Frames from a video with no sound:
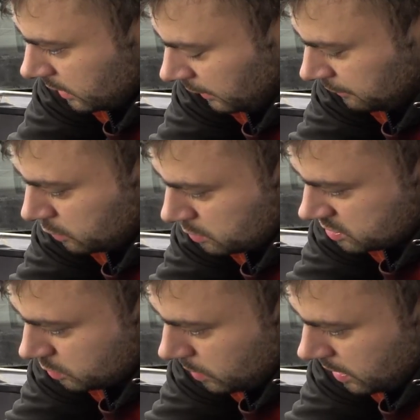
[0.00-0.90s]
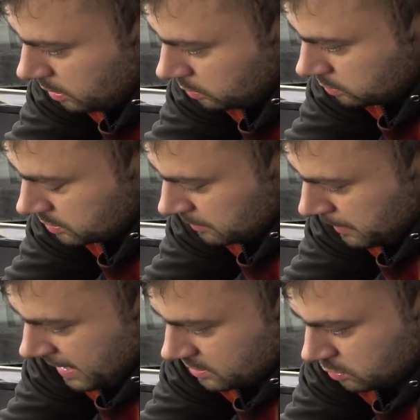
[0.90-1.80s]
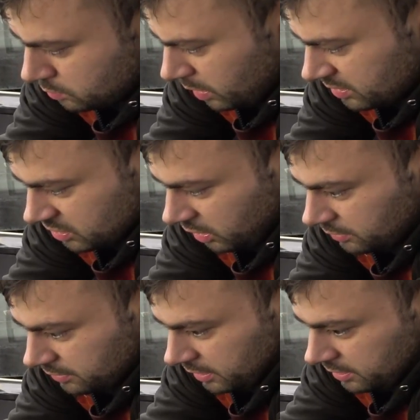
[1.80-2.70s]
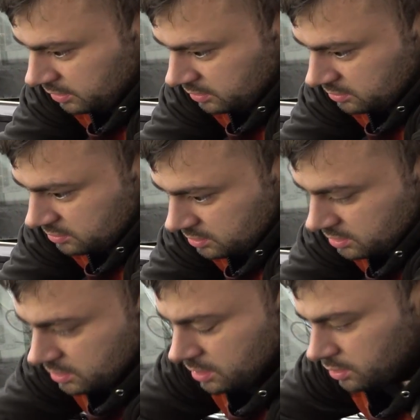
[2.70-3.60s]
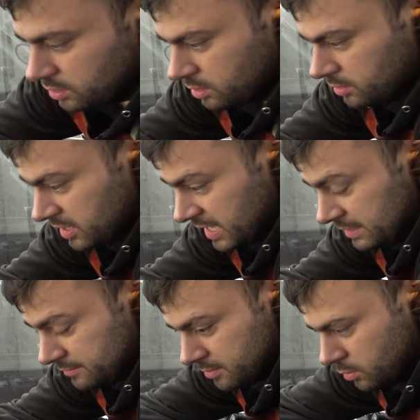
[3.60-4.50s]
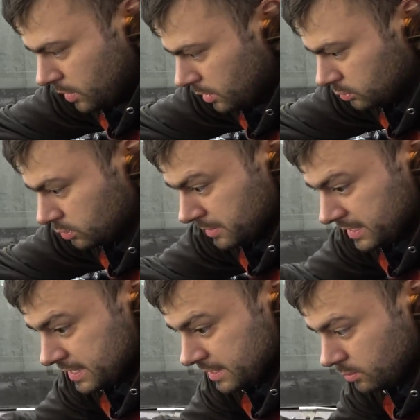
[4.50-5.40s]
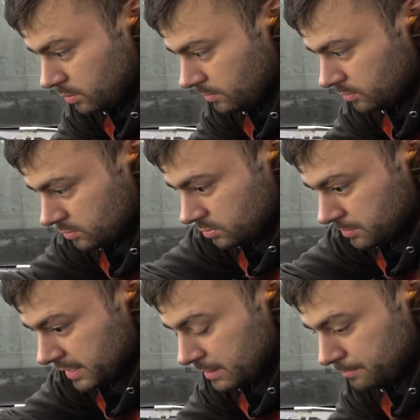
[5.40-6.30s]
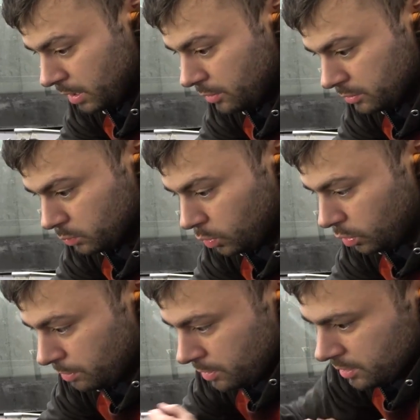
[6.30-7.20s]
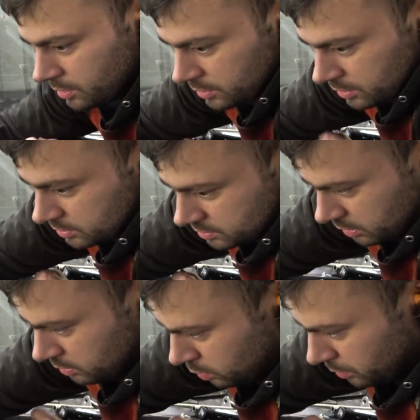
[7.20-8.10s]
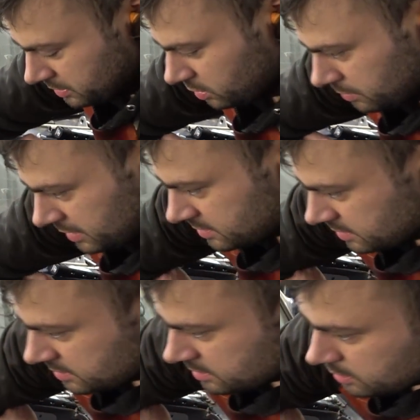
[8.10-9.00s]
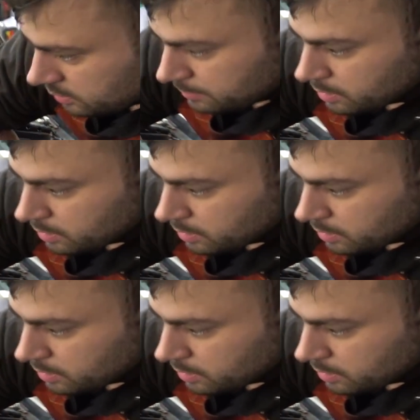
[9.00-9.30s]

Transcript: if you was to weld a patch on one side of it, then the the heat from the weld would make it would make it bow and warp. So what we do is is we